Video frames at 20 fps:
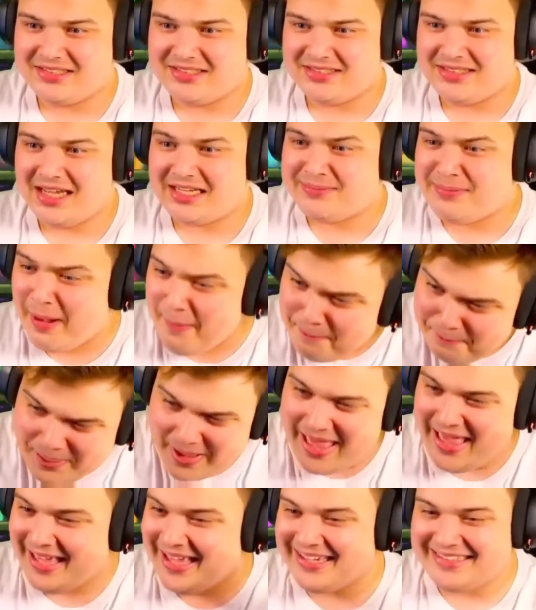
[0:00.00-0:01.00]
That's my
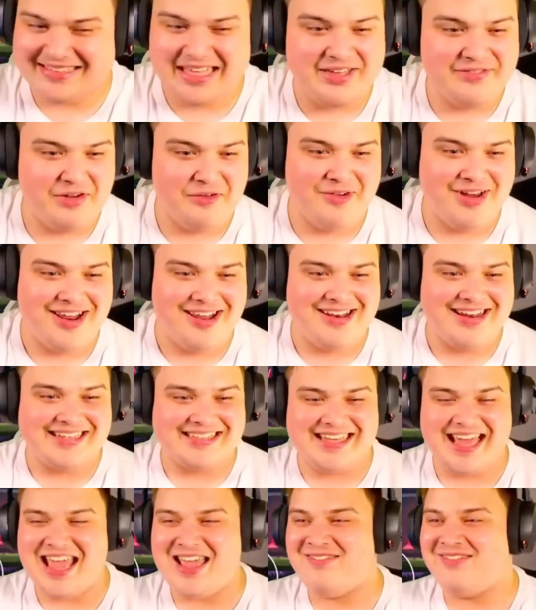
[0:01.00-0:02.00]
biggest ever win on this
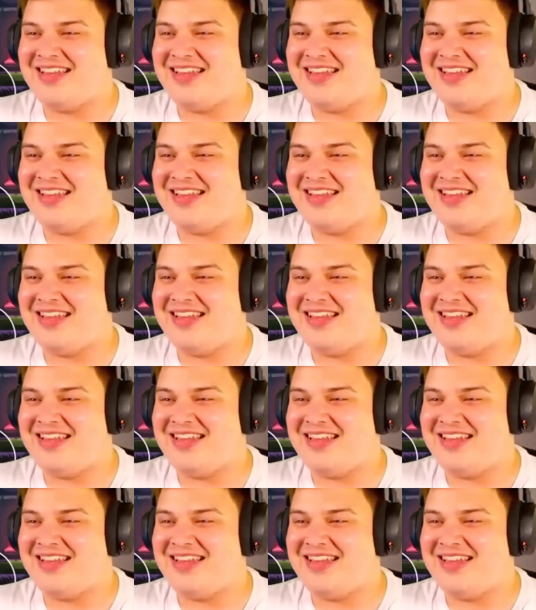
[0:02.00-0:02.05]
game.